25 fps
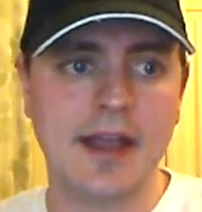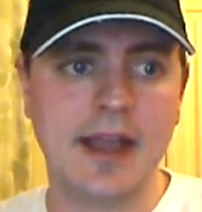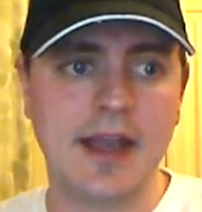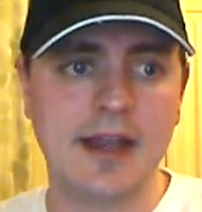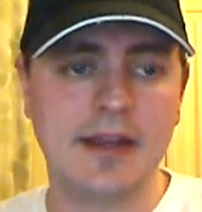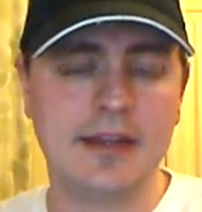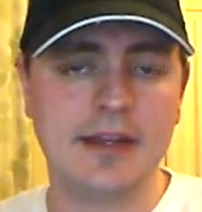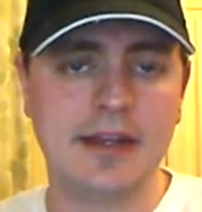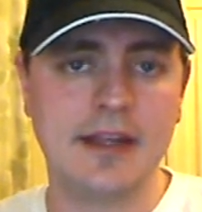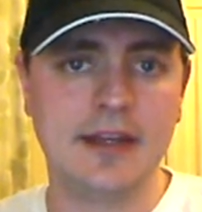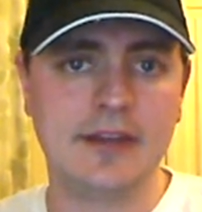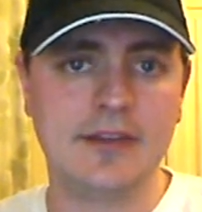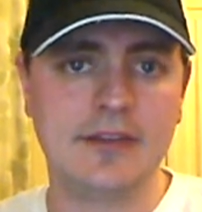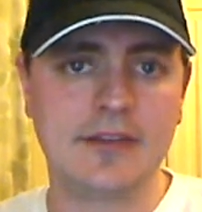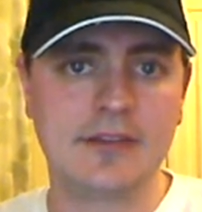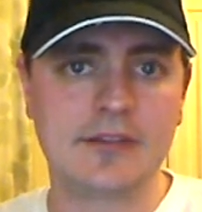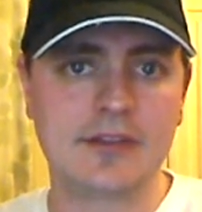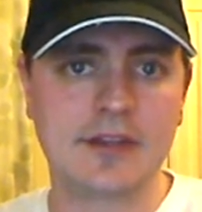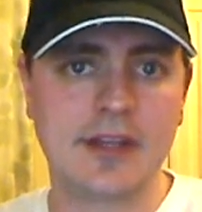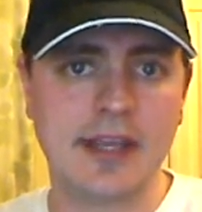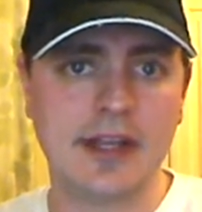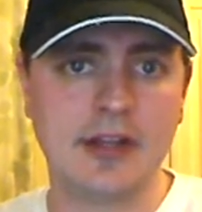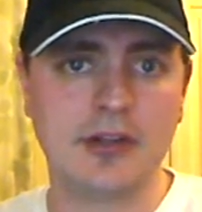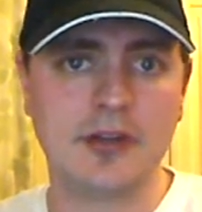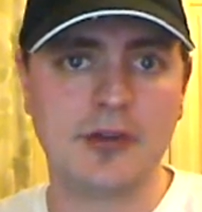And
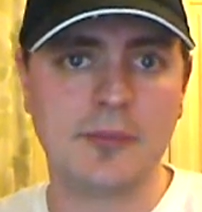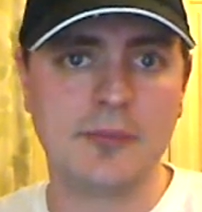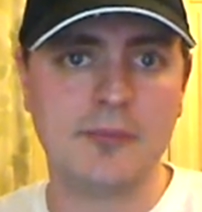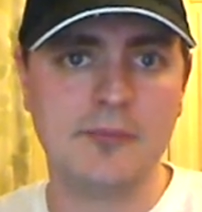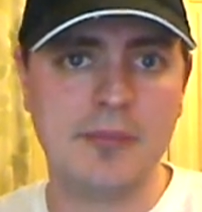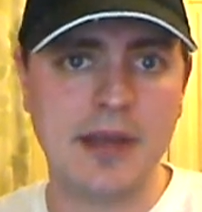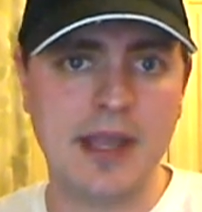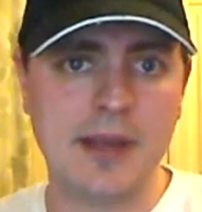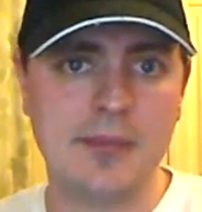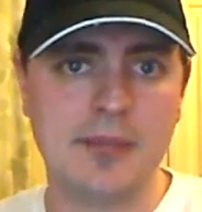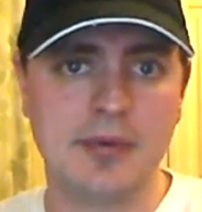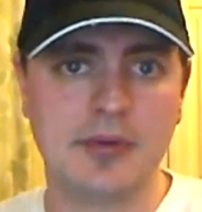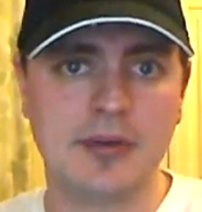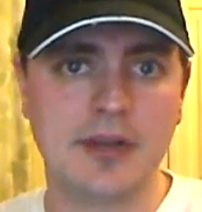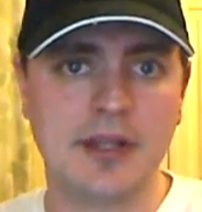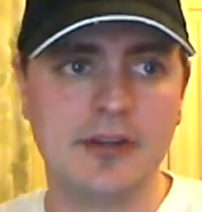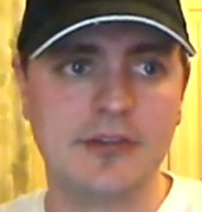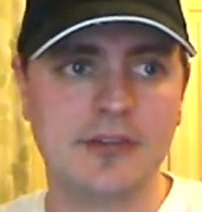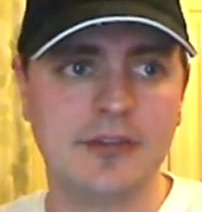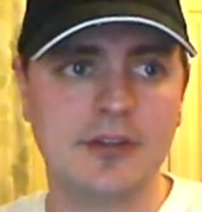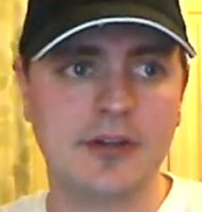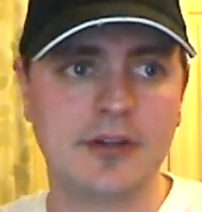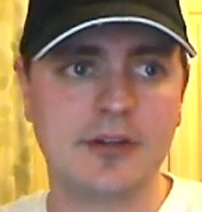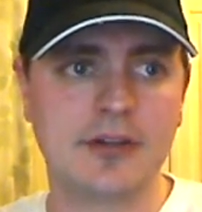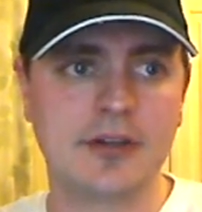it's kill people,
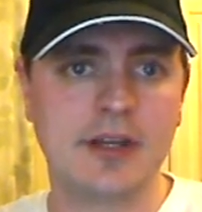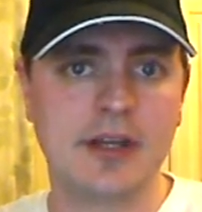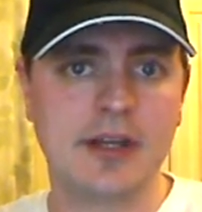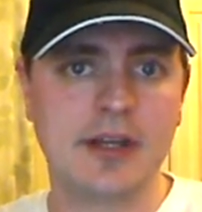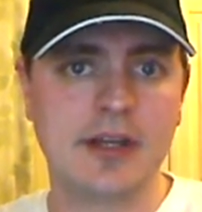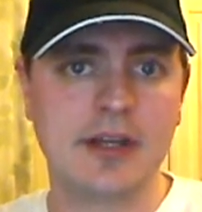it's not